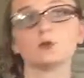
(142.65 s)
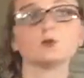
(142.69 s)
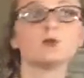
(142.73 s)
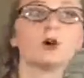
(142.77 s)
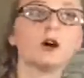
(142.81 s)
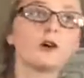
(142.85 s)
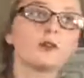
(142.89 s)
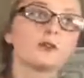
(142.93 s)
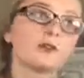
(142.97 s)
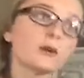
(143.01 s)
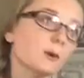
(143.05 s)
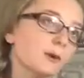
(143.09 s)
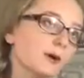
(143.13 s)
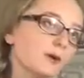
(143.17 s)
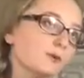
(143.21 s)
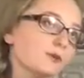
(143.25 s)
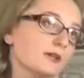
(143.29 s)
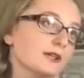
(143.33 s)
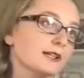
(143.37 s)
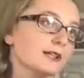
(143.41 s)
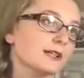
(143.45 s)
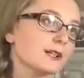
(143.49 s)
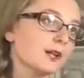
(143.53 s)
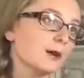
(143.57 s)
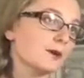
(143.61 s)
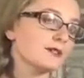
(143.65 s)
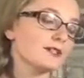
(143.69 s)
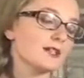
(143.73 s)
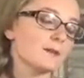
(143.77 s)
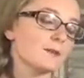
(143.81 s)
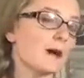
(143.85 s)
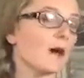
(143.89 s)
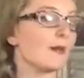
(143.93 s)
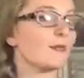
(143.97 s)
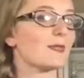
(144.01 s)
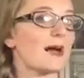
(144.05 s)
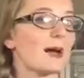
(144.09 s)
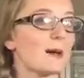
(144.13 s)
Well, no one really knows
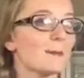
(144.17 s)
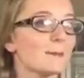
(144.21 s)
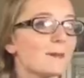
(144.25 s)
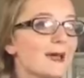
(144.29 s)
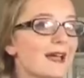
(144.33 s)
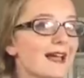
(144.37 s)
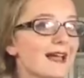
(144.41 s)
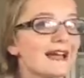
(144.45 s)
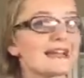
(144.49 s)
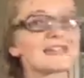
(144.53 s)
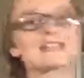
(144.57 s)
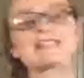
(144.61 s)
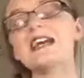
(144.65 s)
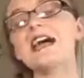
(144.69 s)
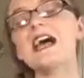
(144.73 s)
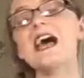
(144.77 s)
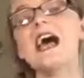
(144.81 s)
about that band,